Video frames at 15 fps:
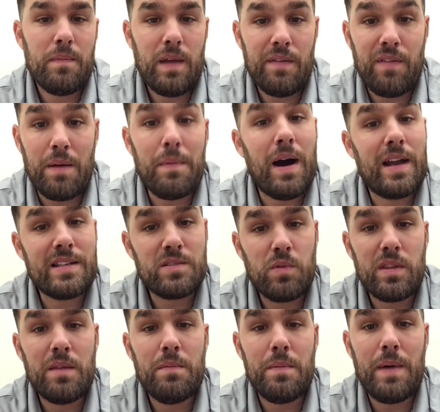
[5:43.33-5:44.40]
If I'm honest
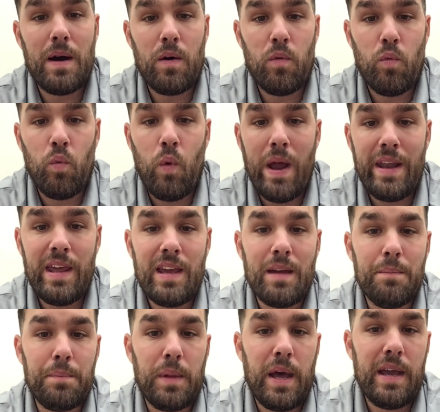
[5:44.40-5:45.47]
with him about when he
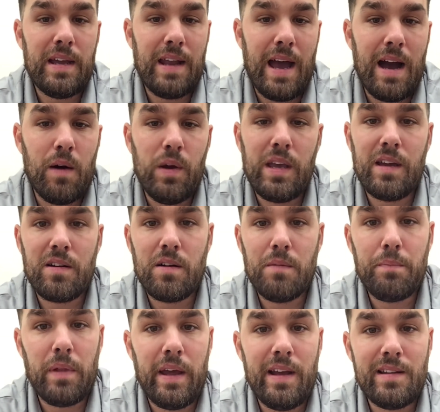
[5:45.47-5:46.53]
can play and how he can earn
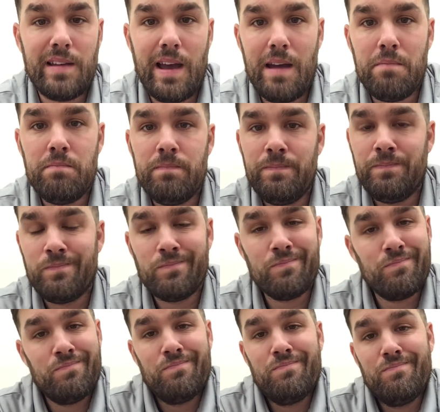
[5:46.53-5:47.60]
playing time,
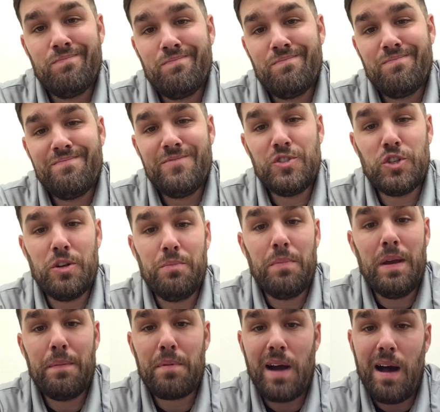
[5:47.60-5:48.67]
shouldn't be
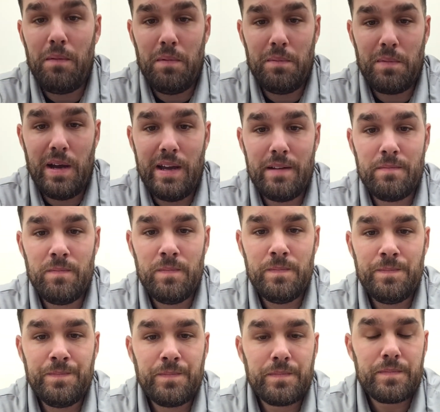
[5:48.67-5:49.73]
a problem, right?
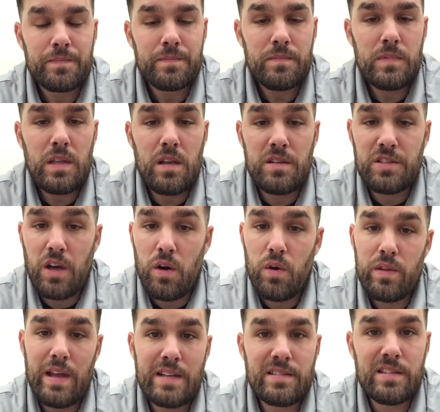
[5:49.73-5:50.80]
So
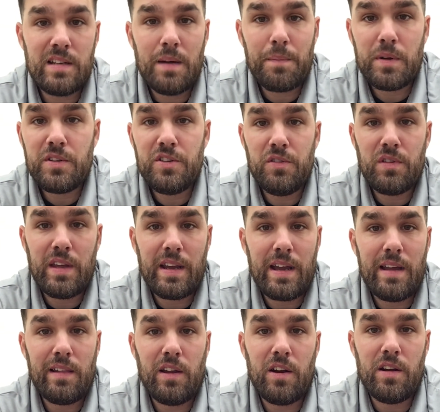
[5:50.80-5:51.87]
that's the number 2 thing I
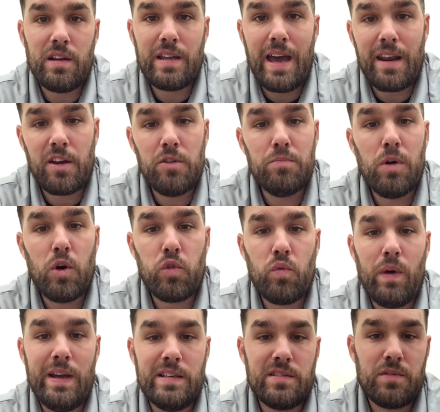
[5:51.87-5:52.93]
learned. Got to go both
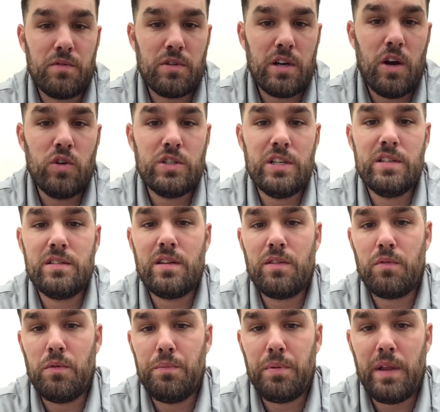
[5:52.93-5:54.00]
ways, through coaches,
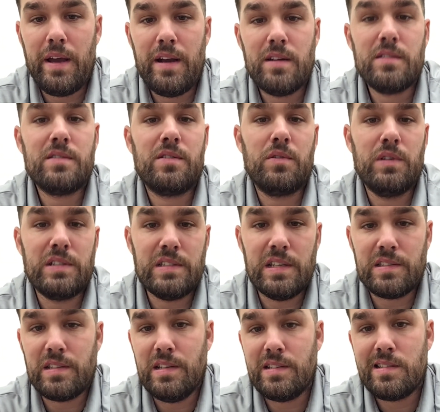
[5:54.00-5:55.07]
through players, through
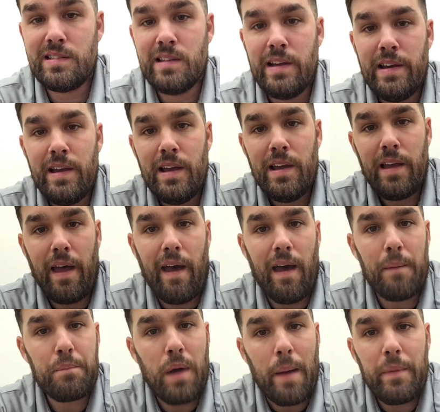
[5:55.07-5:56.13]
assistants.
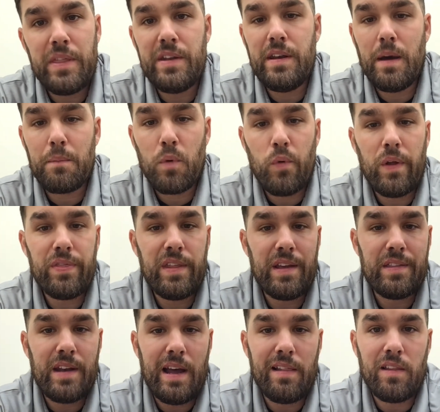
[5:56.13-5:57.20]
Probably the number 1 thing
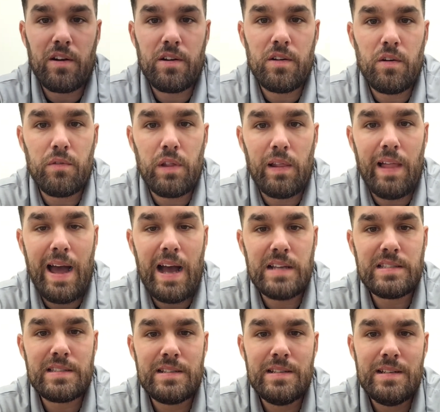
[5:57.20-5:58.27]
that I learned over the last